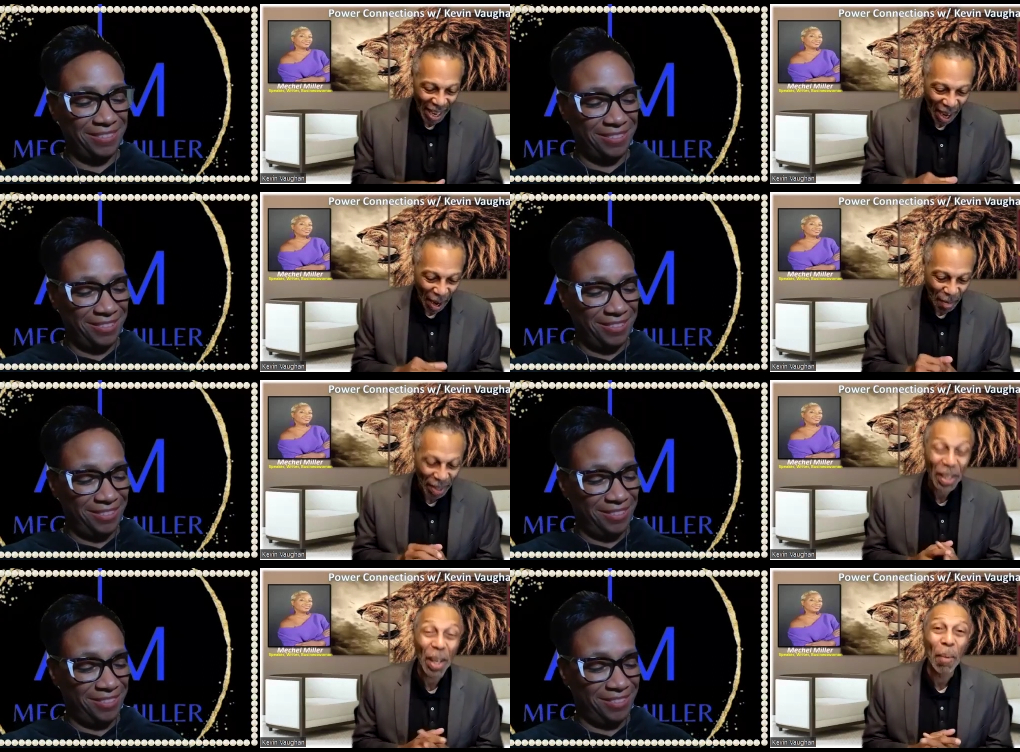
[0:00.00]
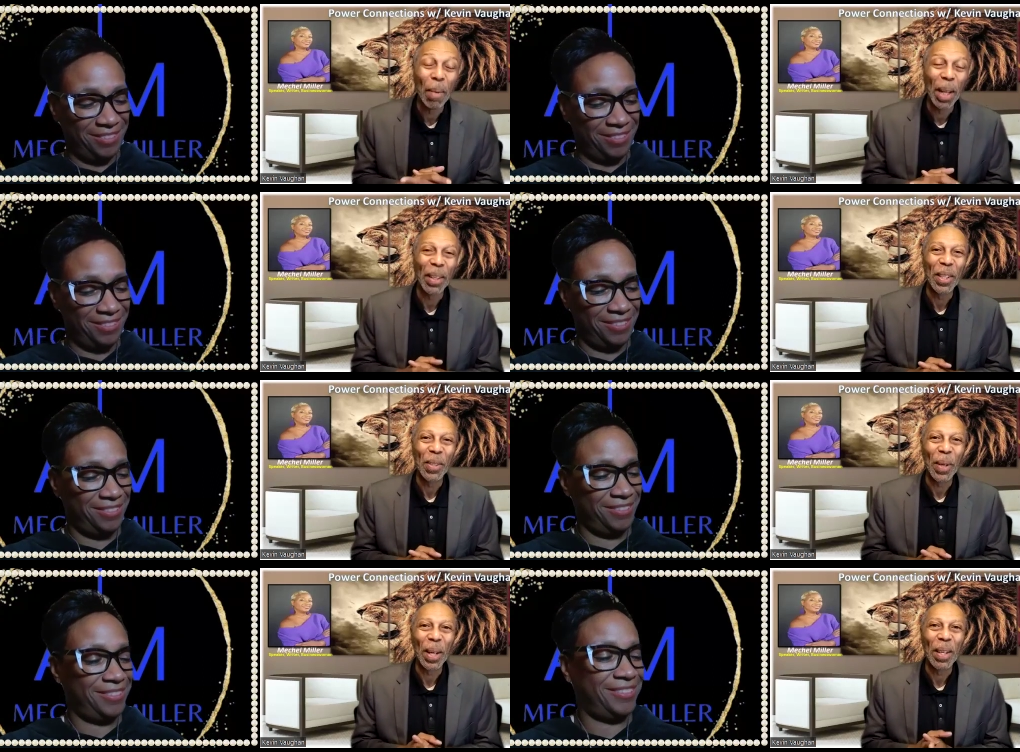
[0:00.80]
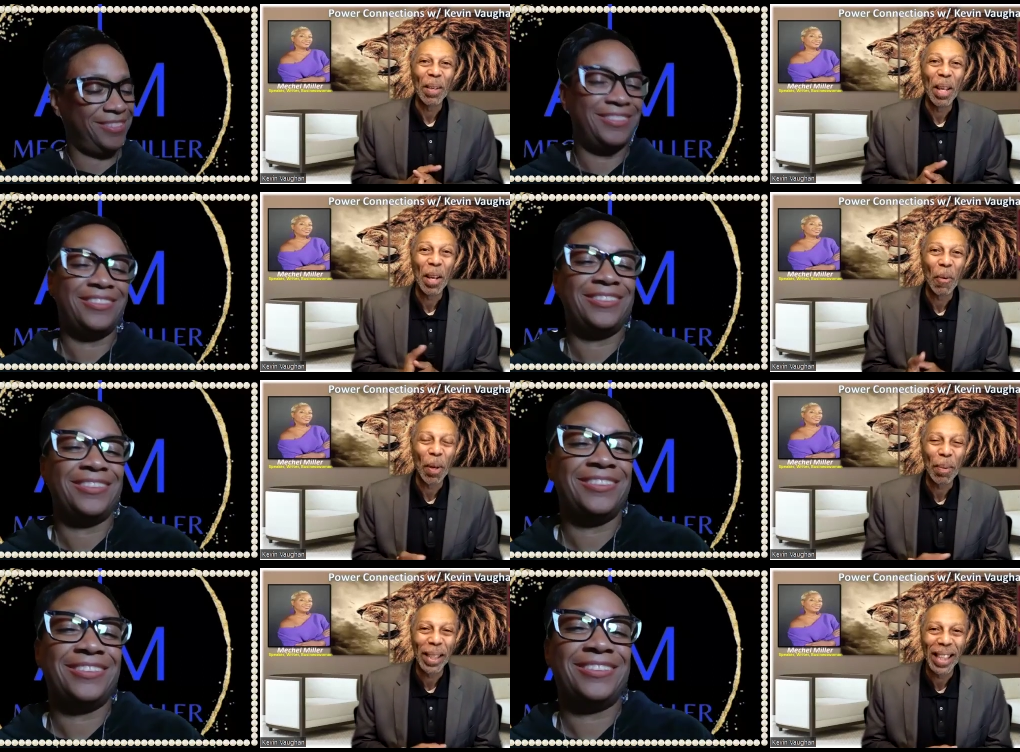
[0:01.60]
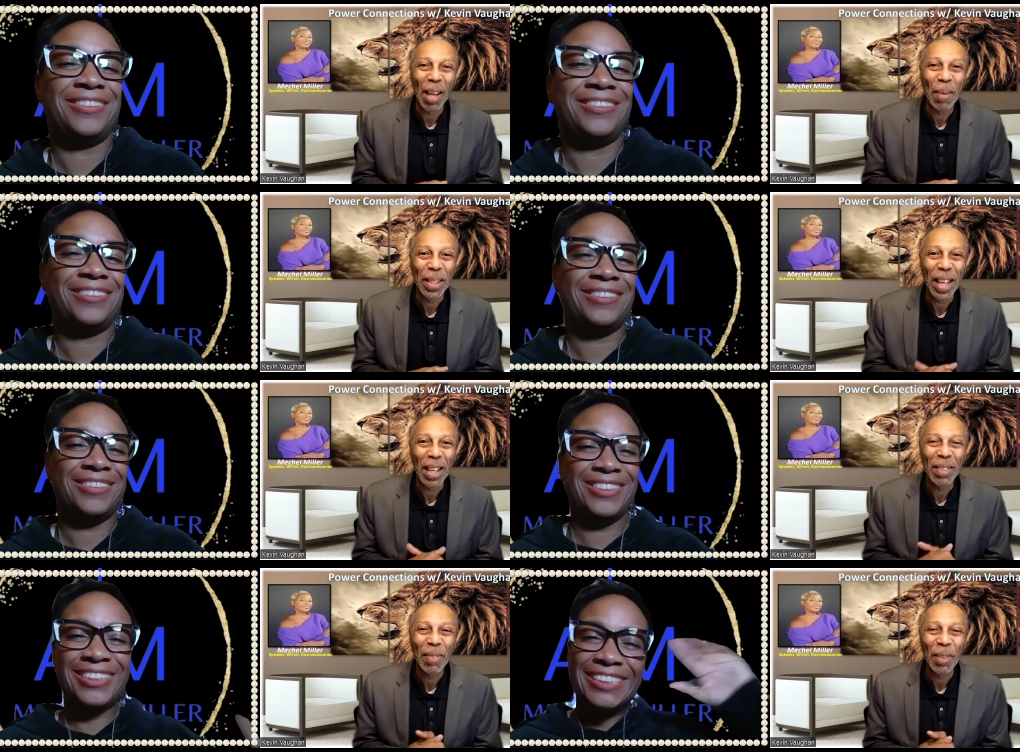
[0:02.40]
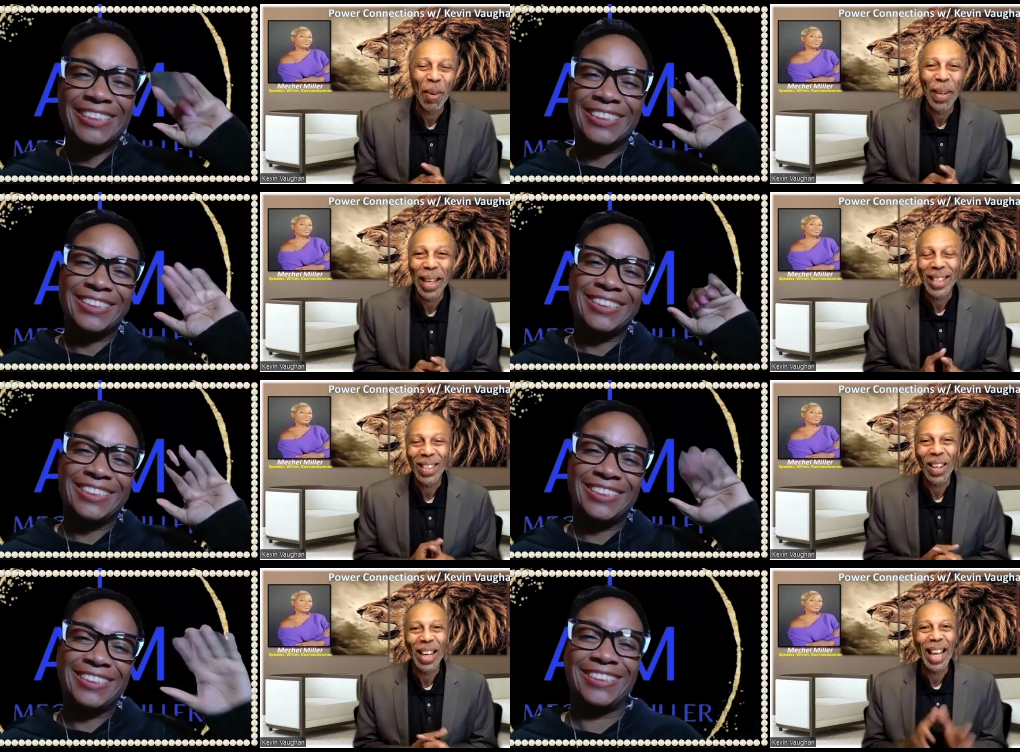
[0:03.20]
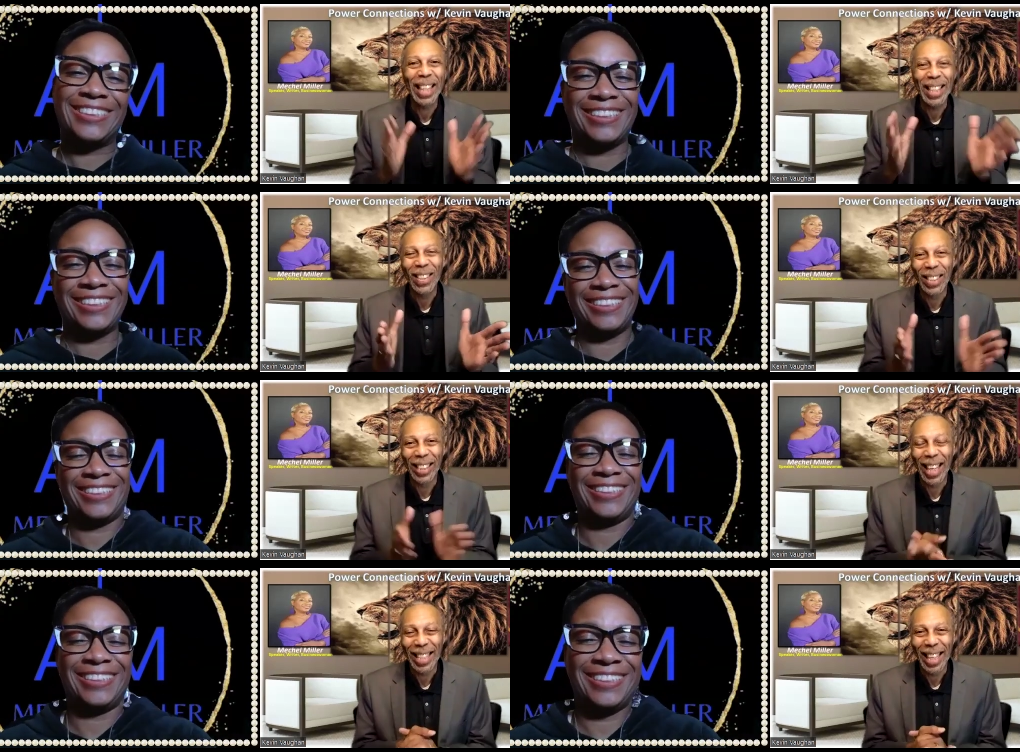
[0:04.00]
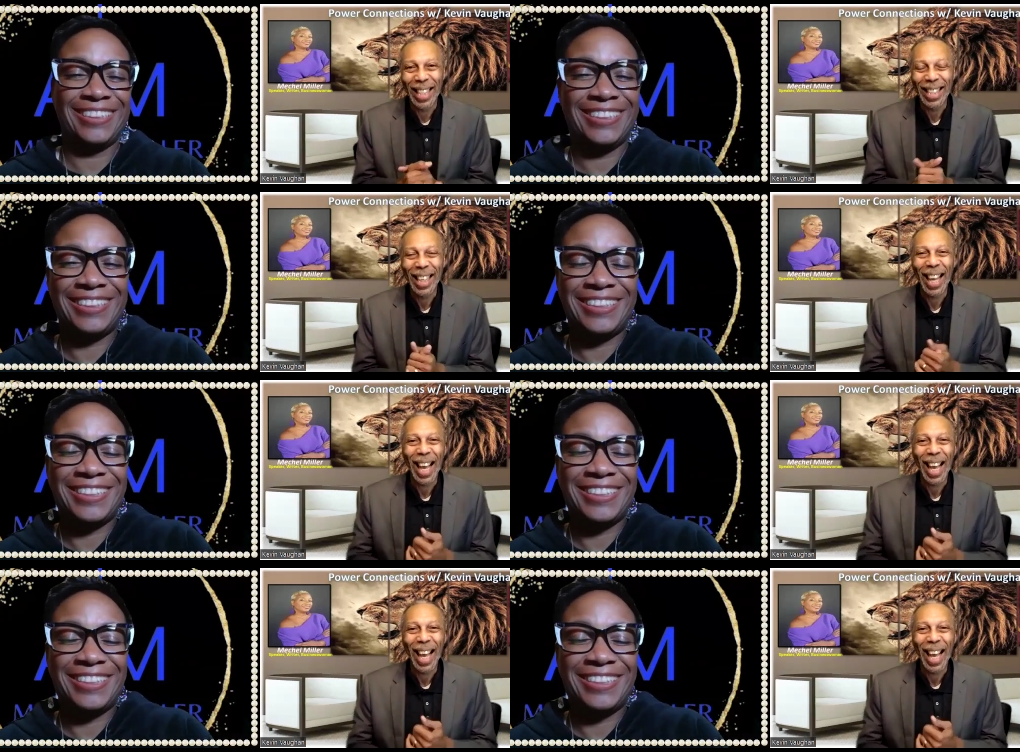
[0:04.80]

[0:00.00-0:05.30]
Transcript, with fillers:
Speaker 1: Uh, Mechel Miller as well here with me today. Mechel, before we get started, how are you doing today, sis?